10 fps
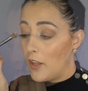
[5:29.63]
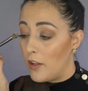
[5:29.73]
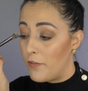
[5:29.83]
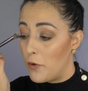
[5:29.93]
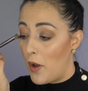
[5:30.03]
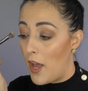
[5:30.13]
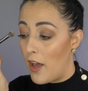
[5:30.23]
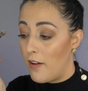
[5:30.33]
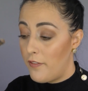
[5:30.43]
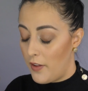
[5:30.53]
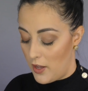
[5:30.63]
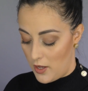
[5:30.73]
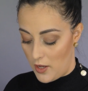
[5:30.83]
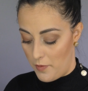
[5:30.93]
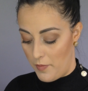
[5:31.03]
If you have
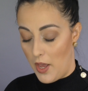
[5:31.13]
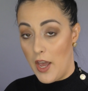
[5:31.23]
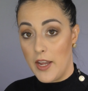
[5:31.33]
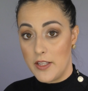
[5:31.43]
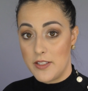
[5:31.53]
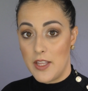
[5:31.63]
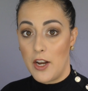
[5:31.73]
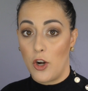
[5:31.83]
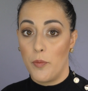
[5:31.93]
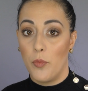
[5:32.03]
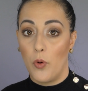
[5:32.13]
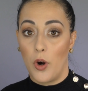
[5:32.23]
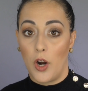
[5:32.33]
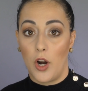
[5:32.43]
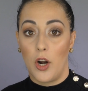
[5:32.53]
eyes that are
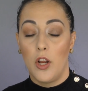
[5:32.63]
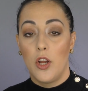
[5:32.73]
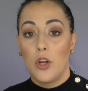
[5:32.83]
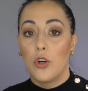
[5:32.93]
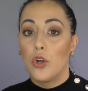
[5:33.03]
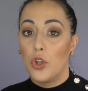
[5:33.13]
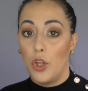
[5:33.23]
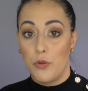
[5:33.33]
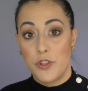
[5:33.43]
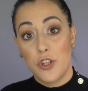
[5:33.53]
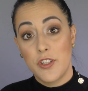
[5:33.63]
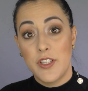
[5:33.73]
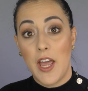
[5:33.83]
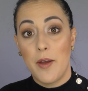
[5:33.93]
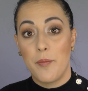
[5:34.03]
more closer
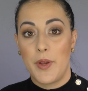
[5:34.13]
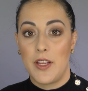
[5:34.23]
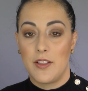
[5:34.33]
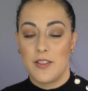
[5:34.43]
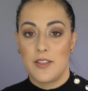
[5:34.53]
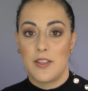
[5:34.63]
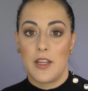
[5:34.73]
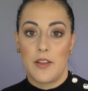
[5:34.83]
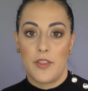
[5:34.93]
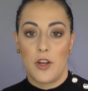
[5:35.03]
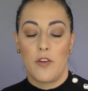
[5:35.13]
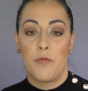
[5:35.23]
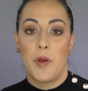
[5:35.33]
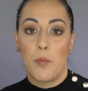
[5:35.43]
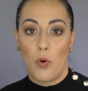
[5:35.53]
set, means that
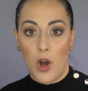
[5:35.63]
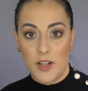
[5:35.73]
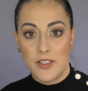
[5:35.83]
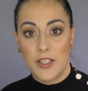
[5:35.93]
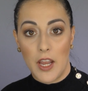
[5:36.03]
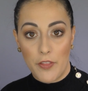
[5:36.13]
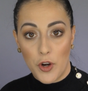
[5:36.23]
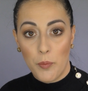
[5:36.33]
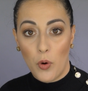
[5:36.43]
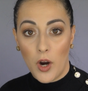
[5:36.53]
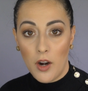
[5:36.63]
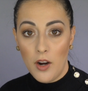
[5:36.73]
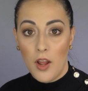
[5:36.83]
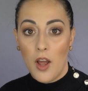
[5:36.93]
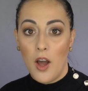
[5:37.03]
they've been brought together more.
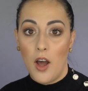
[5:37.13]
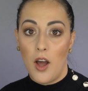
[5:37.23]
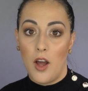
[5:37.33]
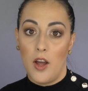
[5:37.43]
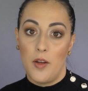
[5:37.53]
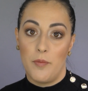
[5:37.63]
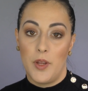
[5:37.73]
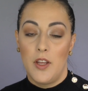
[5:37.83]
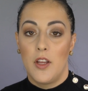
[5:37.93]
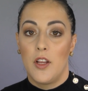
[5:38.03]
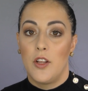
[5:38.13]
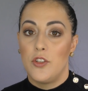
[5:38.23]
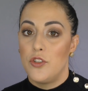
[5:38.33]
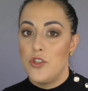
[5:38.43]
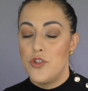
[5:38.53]

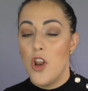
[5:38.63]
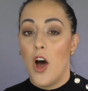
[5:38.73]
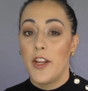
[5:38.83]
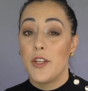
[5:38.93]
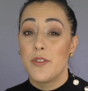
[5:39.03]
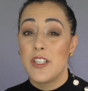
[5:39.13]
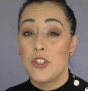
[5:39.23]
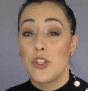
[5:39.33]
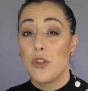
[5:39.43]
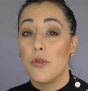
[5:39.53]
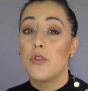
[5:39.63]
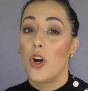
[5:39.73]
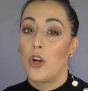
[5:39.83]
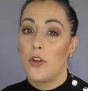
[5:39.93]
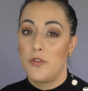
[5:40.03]
Not using too
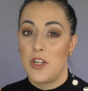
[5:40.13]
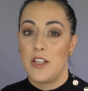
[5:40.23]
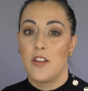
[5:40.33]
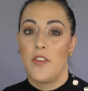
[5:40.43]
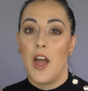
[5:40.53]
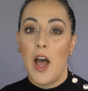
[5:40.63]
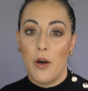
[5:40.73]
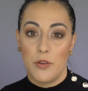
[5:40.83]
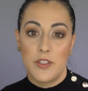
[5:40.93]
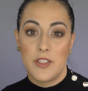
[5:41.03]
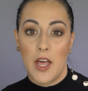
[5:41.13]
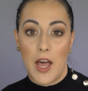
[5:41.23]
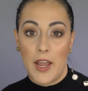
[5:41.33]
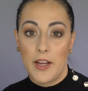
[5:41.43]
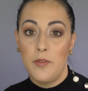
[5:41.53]
dark of shades on the
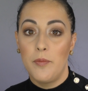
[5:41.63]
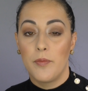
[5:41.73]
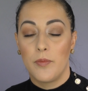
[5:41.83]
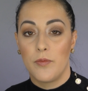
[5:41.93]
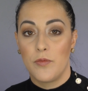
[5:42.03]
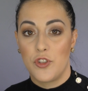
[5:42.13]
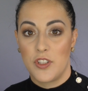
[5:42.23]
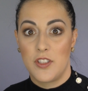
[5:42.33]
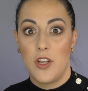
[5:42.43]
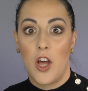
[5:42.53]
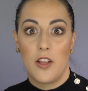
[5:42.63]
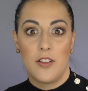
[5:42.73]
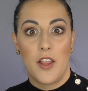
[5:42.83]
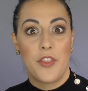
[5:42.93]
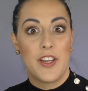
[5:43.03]
outside, just
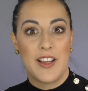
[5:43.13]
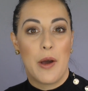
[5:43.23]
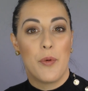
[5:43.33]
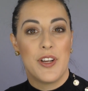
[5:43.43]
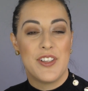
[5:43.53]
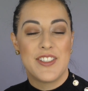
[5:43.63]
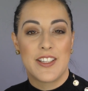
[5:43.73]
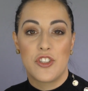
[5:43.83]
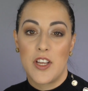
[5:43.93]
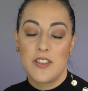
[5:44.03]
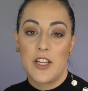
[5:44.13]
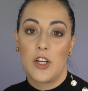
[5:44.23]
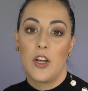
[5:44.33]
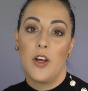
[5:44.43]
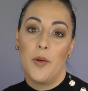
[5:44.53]
nothing. I wouldn't suggest
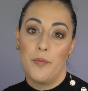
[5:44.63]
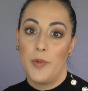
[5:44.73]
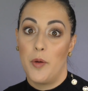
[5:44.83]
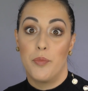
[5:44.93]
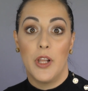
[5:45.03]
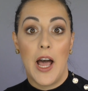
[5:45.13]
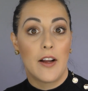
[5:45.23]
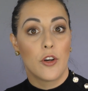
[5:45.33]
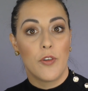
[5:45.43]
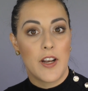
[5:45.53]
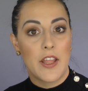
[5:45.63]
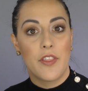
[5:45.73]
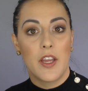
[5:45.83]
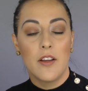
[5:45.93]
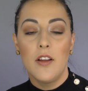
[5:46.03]
like a black or
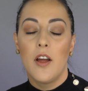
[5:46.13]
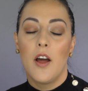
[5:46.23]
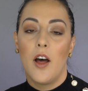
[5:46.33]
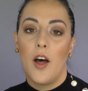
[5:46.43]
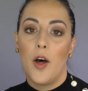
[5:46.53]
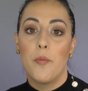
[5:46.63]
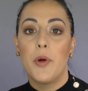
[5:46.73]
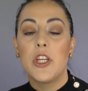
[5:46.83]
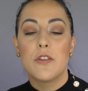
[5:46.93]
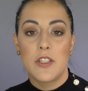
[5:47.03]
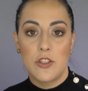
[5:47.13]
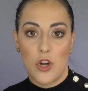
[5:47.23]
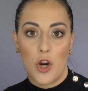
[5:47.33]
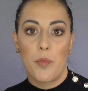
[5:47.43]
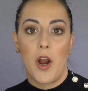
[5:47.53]
anything, but using
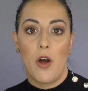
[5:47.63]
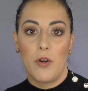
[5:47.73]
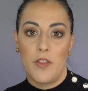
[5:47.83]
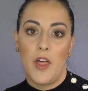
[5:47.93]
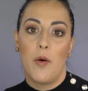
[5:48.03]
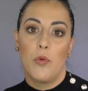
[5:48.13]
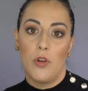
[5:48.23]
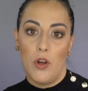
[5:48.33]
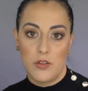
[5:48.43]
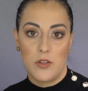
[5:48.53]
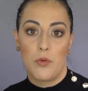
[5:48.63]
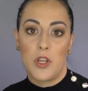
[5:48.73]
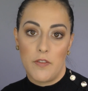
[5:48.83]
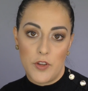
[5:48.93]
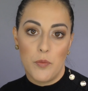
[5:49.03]
dark brown, and that will also
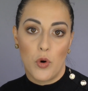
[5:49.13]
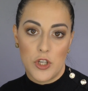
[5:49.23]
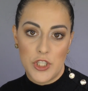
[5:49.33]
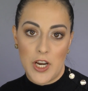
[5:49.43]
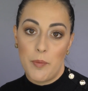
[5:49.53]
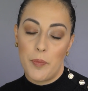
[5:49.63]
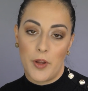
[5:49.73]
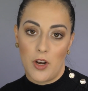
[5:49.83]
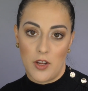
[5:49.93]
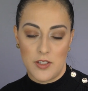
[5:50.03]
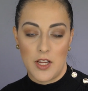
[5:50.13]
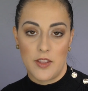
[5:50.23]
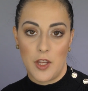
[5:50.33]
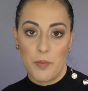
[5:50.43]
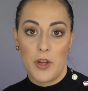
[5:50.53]
give you more shape but not take
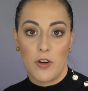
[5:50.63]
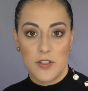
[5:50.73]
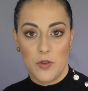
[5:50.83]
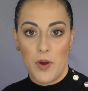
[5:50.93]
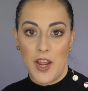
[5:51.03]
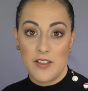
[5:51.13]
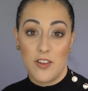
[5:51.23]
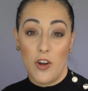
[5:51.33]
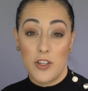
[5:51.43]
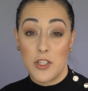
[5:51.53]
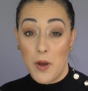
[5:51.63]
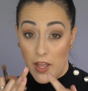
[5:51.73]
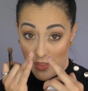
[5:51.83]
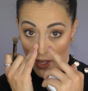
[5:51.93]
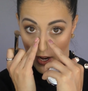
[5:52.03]
the appearance away. As long as you
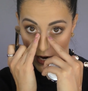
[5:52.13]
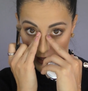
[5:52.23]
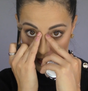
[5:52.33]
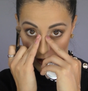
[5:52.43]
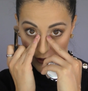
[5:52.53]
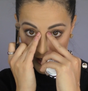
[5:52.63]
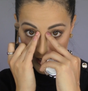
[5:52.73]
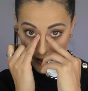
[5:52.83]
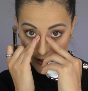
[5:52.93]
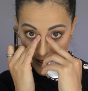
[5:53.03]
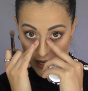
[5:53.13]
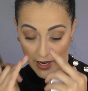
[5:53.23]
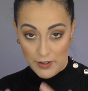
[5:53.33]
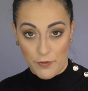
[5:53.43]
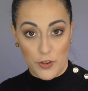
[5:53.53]
add that highlight on the
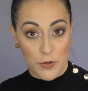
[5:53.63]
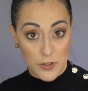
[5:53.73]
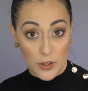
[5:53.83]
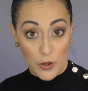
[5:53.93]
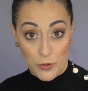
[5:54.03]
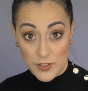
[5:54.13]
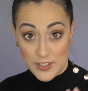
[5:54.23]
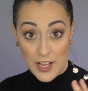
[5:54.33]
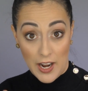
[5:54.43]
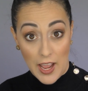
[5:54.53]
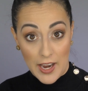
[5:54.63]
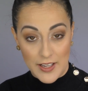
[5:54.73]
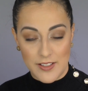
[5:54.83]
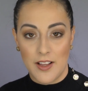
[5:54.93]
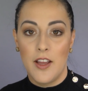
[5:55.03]
inside for those closed set
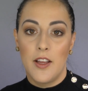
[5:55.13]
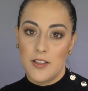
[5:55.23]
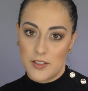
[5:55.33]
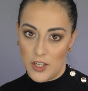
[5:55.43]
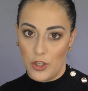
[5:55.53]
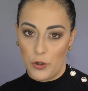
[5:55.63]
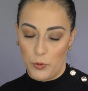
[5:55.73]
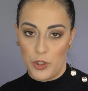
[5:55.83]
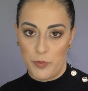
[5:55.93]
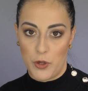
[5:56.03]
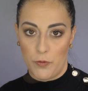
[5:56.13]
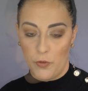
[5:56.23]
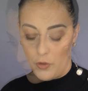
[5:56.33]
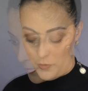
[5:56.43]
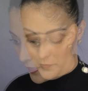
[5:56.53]
eyes, it's gonna look really
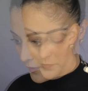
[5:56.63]
beautiful.